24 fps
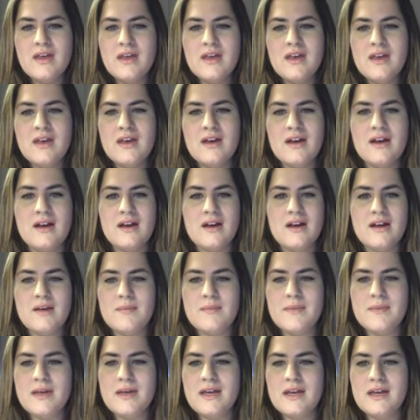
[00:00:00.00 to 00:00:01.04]

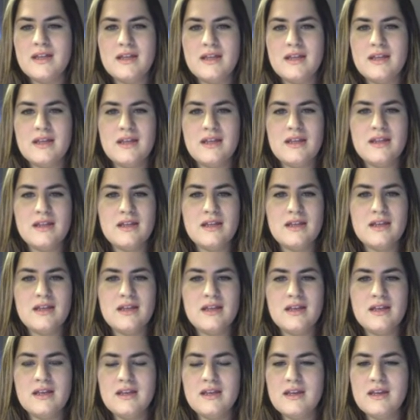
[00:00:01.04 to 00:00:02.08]
And then
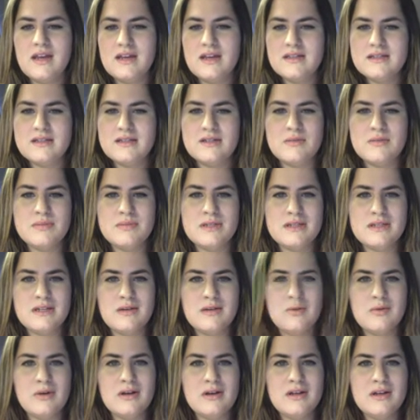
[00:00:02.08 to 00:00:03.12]
the next slope that they
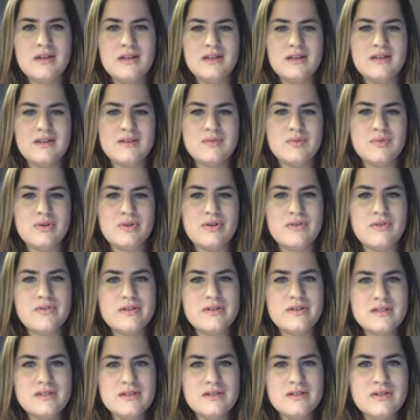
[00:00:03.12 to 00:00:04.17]
want is 1 over
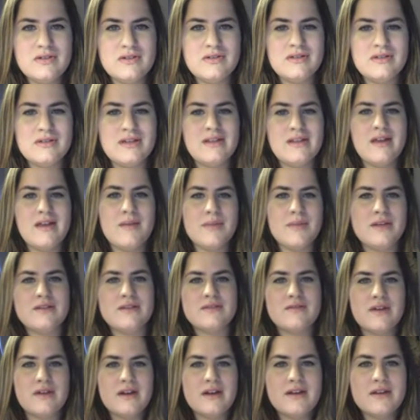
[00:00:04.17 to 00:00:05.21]
2. Now that means
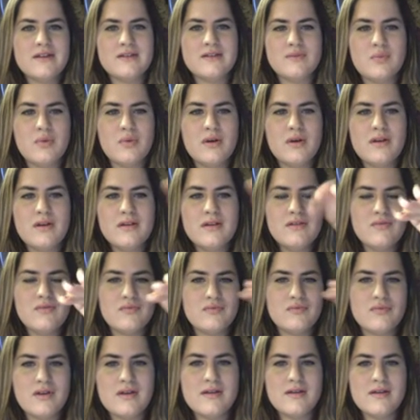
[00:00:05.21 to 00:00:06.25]
rise 1,
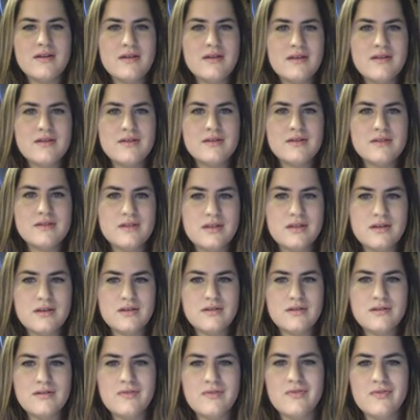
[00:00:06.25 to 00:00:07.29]
run 2.
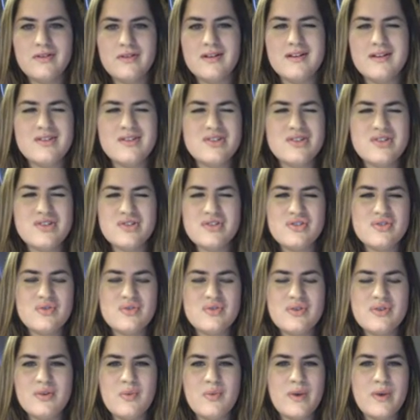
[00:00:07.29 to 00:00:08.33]
If you're not
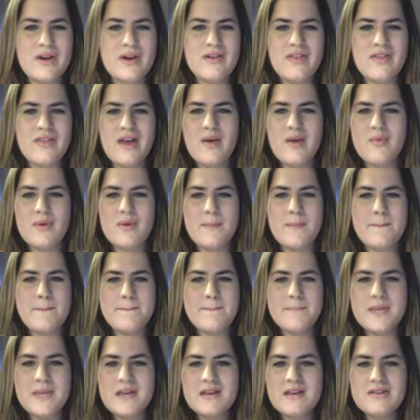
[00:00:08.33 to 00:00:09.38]
sure where that would
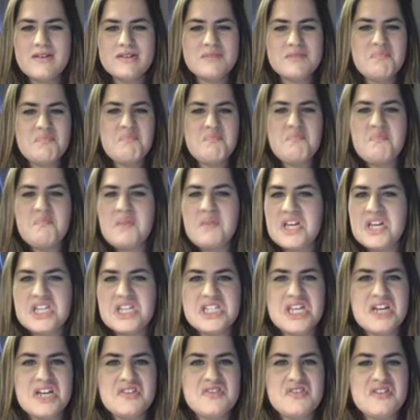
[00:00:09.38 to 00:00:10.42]
be, just pick a
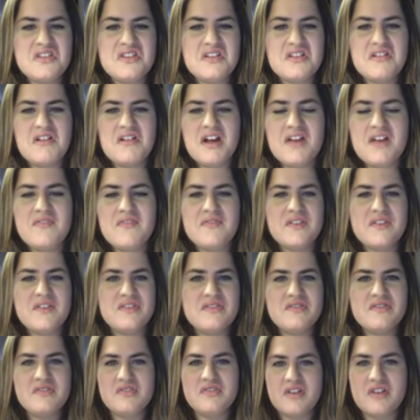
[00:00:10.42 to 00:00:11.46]
section of the graph and
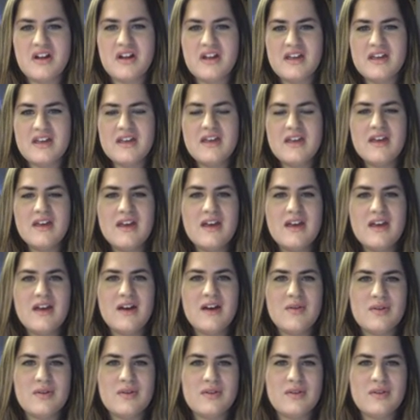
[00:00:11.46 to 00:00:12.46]
try. I want to